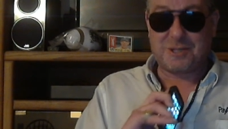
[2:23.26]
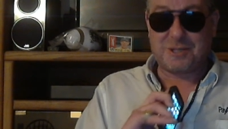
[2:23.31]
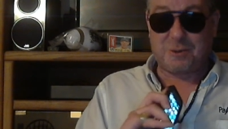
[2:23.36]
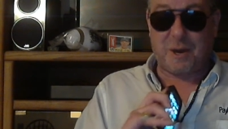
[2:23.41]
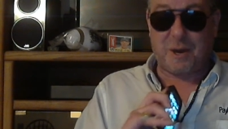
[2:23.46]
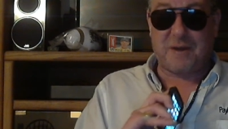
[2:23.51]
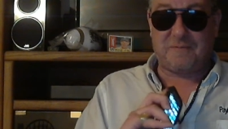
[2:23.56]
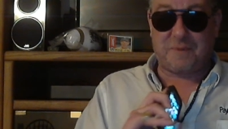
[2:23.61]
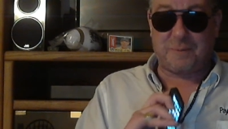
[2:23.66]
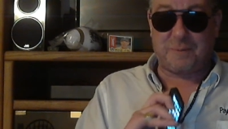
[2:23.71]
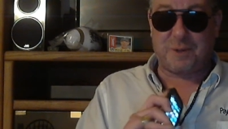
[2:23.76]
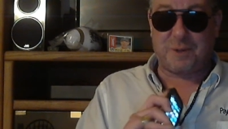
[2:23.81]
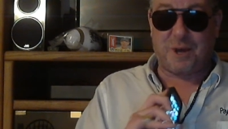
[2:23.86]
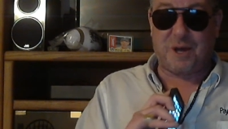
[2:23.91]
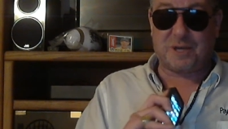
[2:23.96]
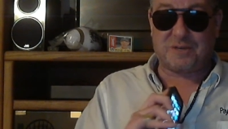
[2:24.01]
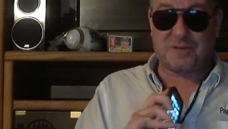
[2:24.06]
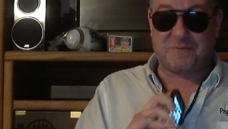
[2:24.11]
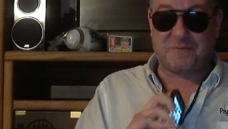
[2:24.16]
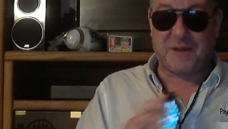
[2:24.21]
straight from
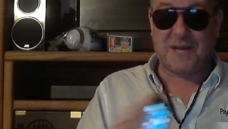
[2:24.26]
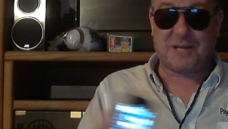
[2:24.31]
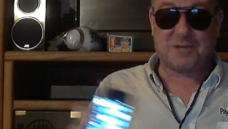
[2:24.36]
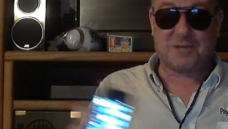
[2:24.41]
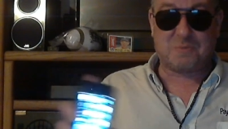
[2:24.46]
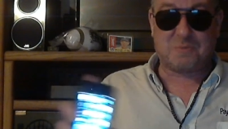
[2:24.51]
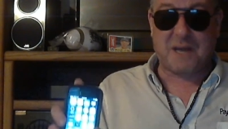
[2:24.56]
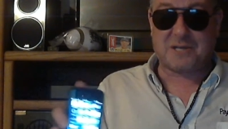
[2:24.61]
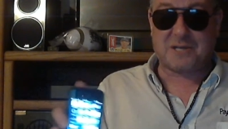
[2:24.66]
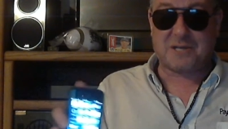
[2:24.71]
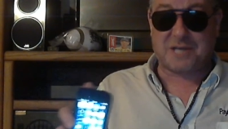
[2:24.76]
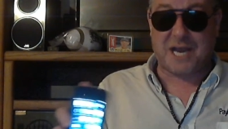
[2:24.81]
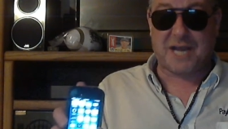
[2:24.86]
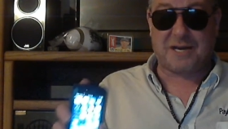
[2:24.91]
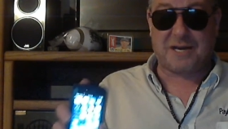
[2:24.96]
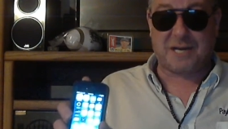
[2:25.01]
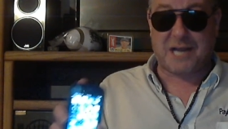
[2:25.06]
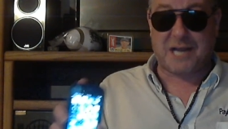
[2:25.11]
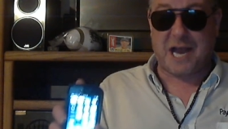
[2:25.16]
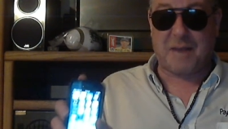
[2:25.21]
Las Vegas based
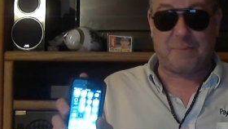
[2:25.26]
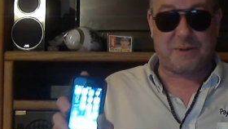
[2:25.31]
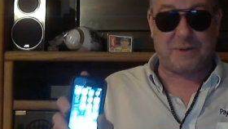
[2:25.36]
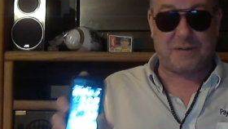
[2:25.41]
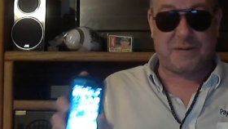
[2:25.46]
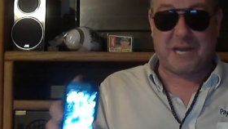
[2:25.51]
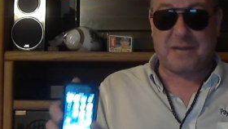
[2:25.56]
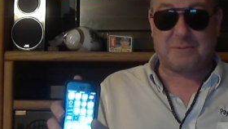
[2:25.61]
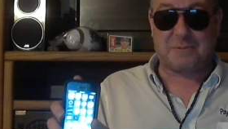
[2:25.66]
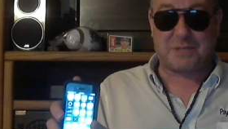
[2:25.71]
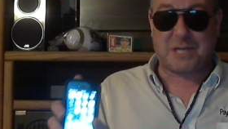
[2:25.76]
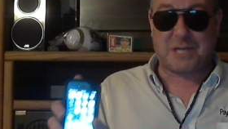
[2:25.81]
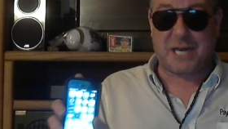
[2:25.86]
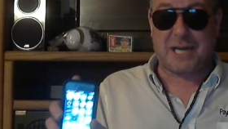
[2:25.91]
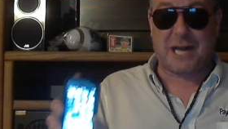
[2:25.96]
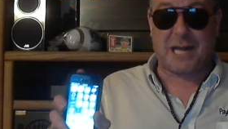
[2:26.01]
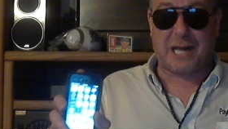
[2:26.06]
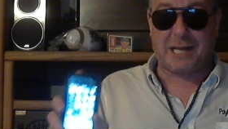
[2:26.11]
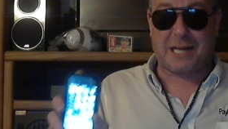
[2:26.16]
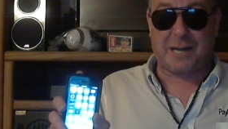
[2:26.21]
Handicap and Dave
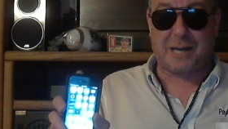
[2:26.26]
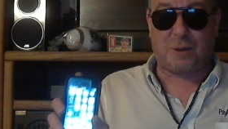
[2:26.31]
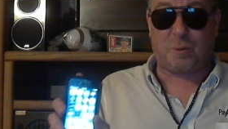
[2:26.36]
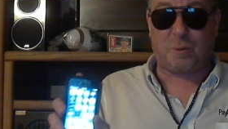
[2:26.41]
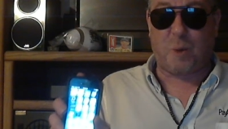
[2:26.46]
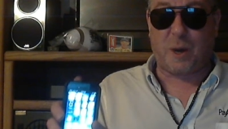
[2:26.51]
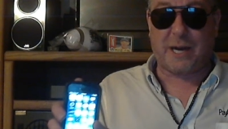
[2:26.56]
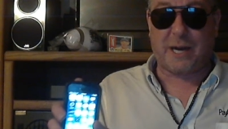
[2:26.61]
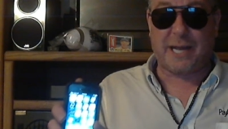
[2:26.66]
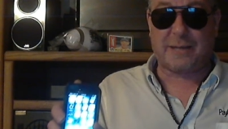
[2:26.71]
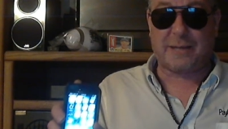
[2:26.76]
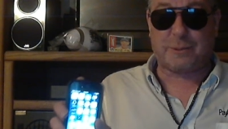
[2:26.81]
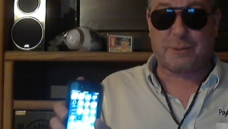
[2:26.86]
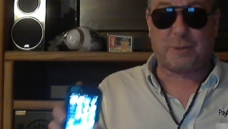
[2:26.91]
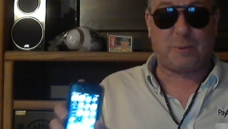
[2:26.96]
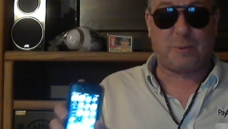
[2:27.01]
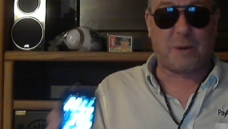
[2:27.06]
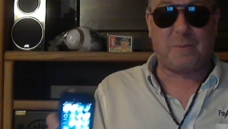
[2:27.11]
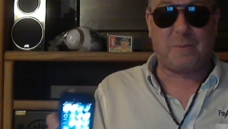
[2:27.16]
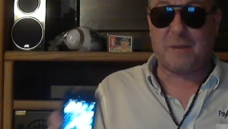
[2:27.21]
Scandaliato
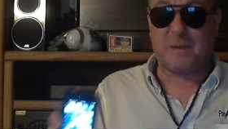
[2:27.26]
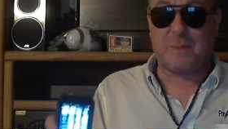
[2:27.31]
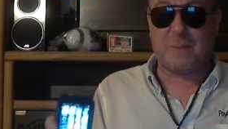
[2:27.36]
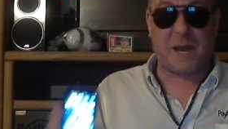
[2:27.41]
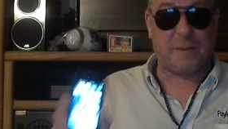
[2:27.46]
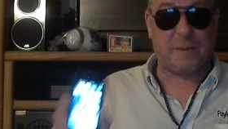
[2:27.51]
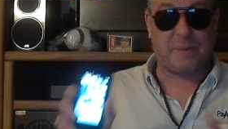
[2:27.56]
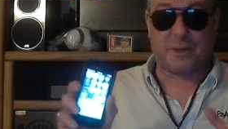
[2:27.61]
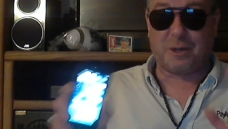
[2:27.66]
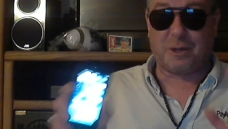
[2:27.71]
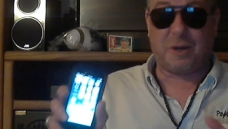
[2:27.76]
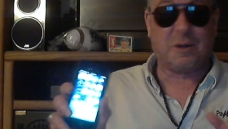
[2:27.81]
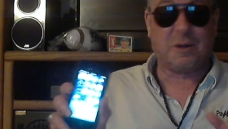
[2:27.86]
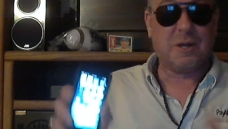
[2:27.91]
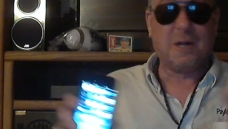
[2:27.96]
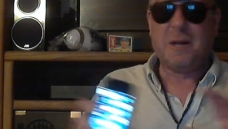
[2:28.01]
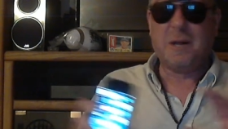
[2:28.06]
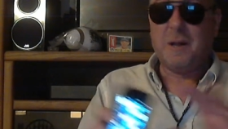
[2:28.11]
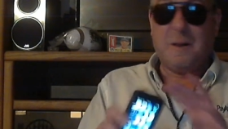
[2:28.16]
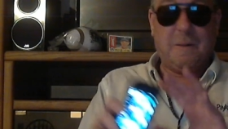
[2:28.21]
1833 Meat Man. But
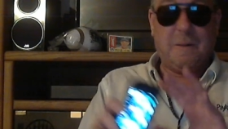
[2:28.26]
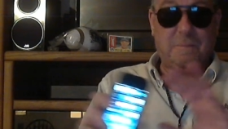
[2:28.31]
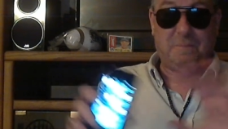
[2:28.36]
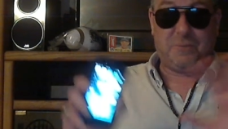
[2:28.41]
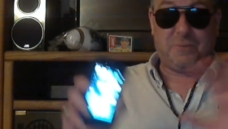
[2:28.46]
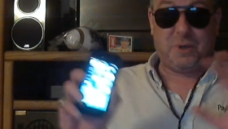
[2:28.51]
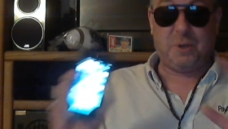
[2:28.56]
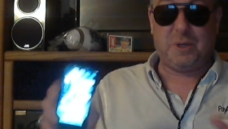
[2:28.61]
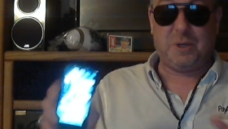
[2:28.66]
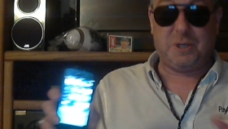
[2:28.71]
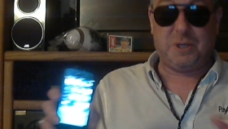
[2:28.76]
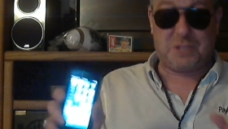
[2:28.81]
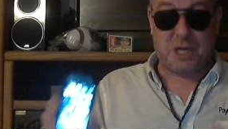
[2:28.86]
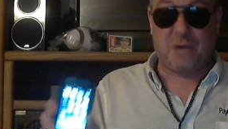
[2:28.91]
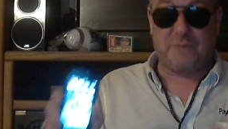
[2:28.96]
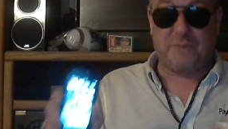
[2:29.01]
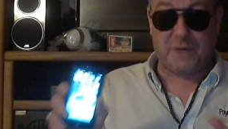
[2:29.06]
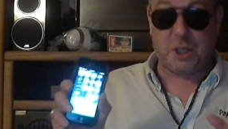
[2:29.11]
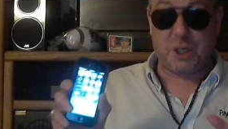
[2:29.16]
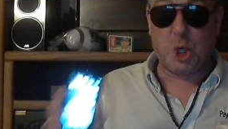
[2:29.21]
look, do
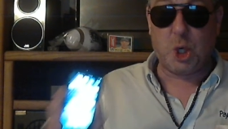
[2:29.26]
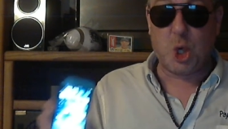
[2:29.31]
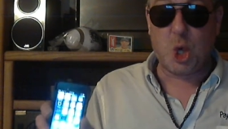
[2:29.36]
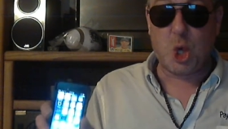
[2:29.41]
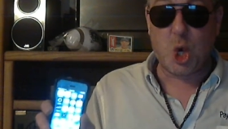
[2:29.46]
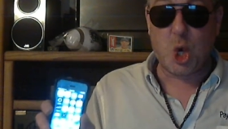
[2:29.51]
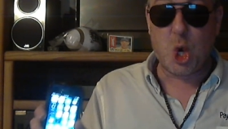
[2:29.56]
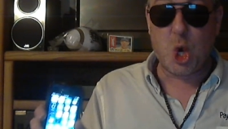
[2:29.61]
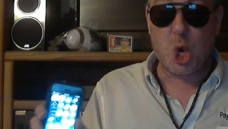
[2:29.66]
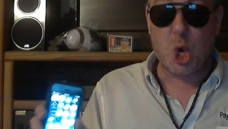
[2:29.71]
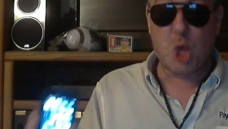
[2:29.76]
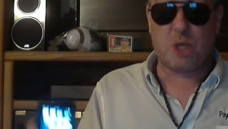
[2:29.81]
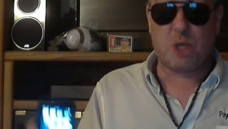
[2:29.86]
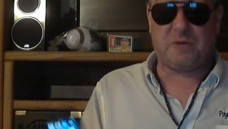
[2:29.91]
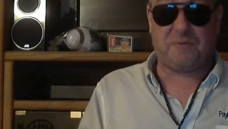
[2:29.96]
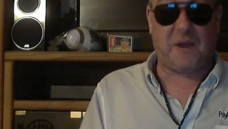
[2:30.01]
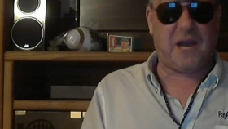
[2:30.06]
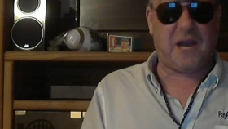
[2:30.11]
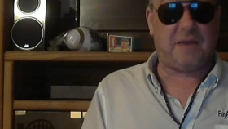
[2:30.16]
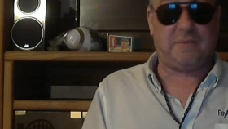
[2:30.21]
yourself a huge
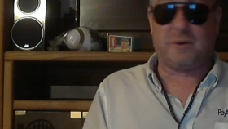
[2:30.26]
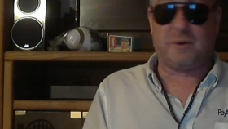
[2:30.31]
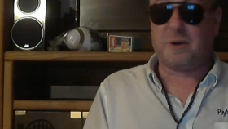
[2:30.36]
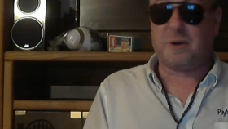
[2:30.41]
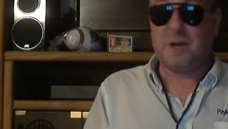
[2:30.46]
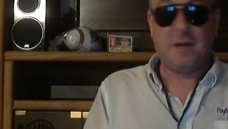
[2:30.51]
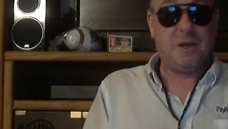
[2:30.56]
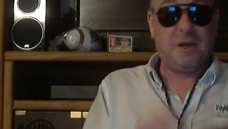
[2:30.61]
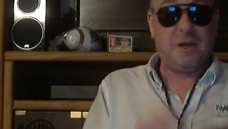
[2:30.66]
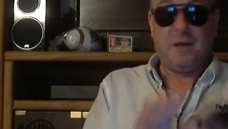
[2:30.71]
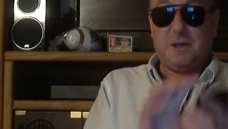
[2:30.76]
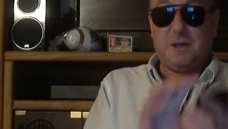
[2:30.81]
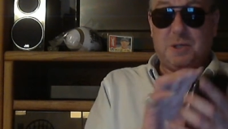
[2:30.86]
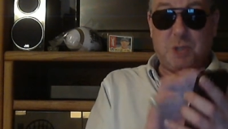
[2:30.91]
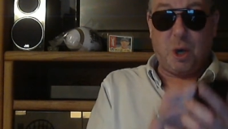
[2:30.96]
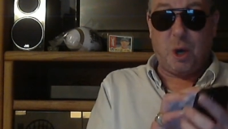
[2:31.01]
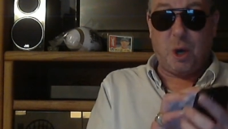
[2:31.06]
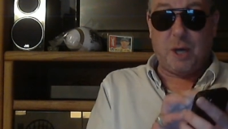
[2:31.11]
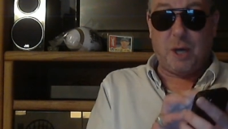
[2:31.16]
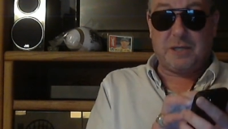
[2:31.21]
favor.
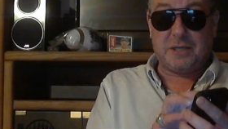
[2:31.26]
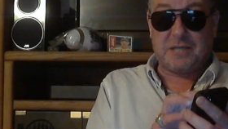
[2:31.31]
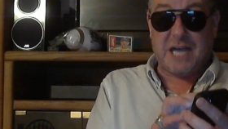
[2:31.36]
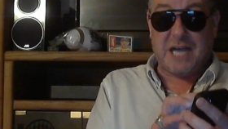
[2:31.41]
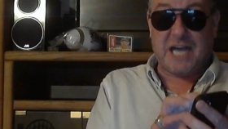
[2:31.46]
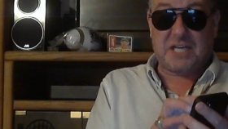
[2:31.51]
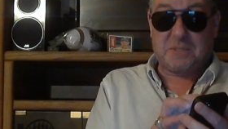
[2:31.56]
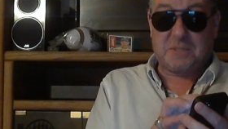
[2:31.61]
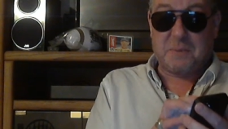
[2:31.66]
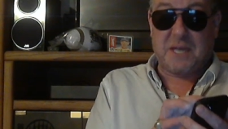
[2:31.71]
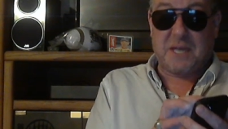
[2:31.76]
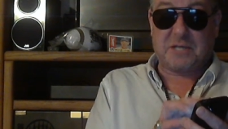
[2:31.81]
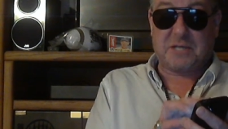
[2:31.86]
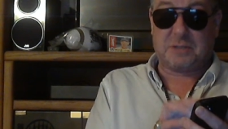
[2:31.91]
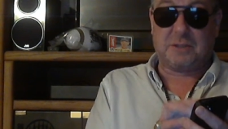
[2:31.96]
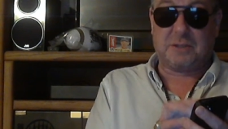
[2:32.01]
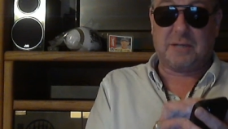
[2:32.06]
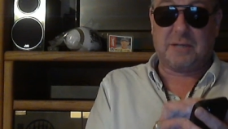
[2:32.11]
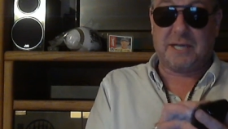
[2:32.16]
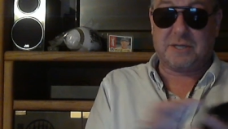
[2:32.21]
Join the text
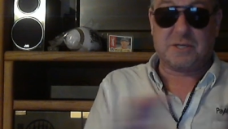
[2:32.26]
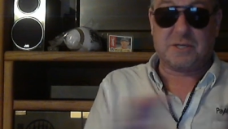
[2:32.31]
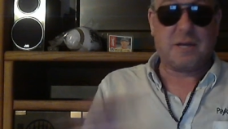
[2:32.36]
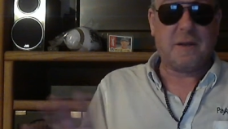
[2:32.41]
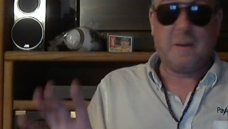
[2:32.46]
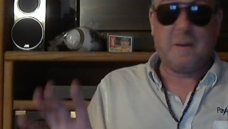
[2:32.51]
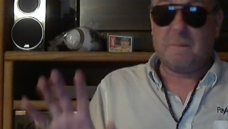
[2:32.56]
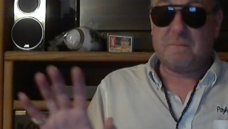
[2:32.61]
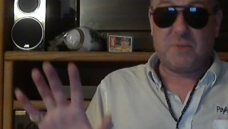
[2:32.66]
message list.